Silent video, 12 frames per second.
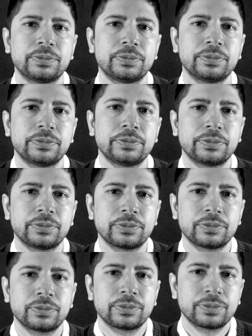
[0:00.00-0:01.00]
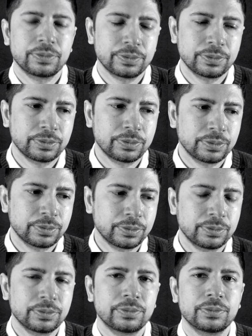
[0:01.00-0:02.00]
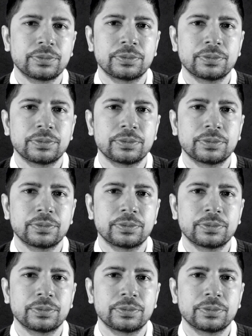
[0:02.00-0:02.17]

(silence)